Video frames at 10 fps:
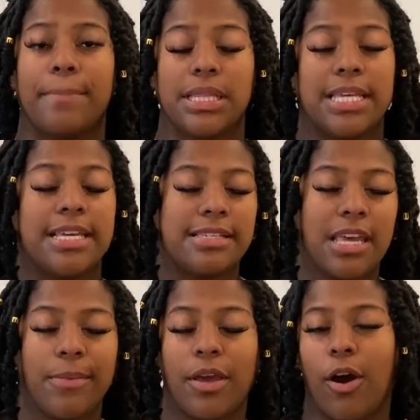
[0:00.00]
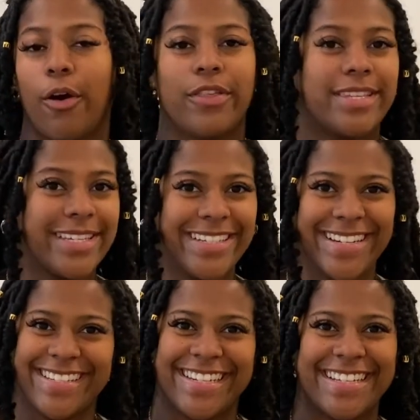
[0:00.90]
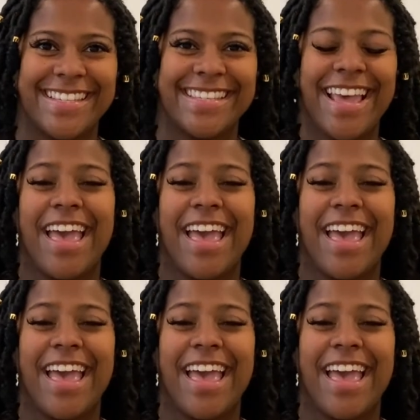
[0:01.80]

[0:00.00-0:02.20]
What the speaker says: please give me all the suggestions.